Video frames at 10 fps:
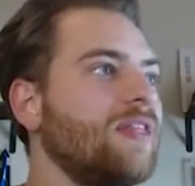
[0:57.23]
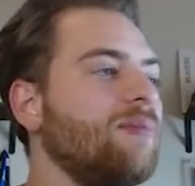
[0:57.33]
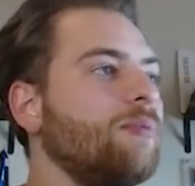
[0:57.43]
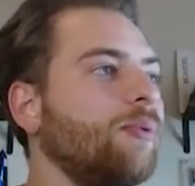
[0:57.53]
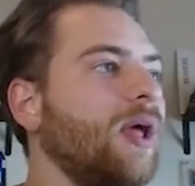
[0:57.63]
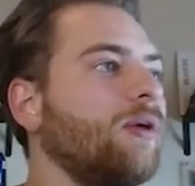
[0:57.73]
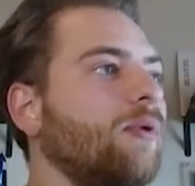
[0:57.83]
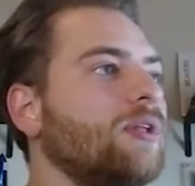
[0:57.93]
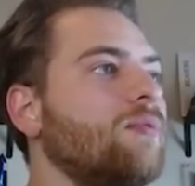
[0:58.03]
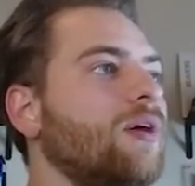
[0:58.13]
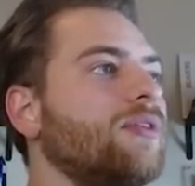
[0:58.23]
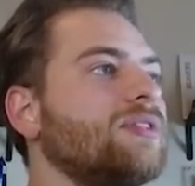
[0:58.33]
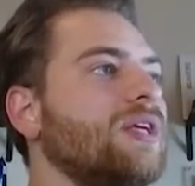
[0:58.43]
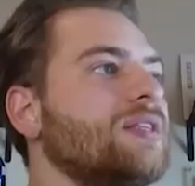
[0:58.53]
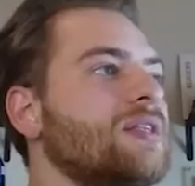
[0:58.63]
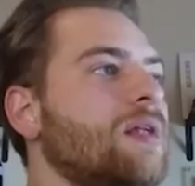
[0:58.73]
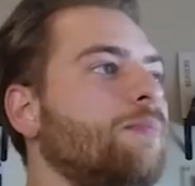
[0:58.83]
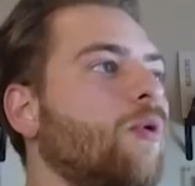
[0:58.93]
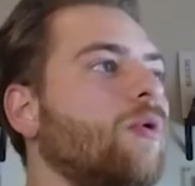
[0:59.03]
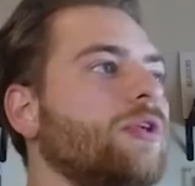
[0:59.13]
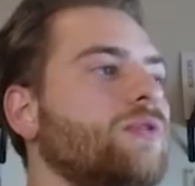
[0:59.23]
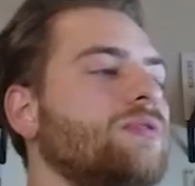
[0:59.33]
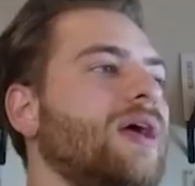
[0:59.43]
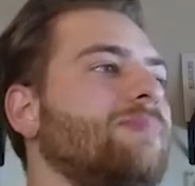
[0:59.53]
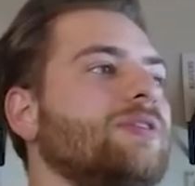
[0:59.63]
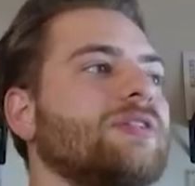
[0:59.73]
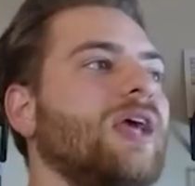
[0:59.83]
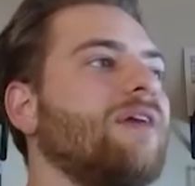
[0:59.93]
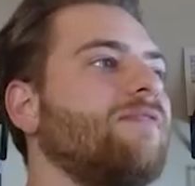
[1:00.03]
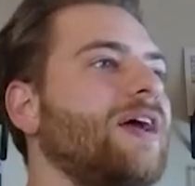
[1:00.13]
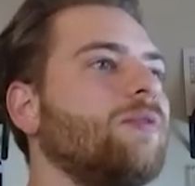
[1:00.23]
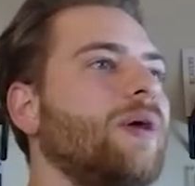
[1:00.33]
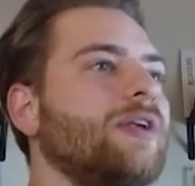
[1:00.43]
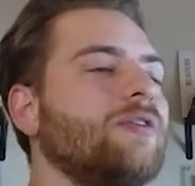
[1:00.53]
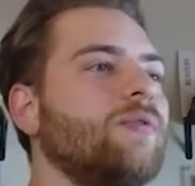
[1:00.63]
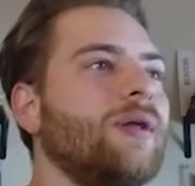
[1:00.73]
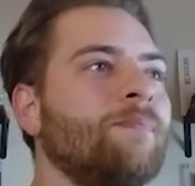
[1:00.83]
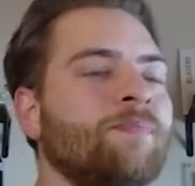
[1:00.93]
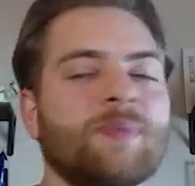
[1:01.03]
They've been playing really well this season, and poor UTEP just can't find a way to do it.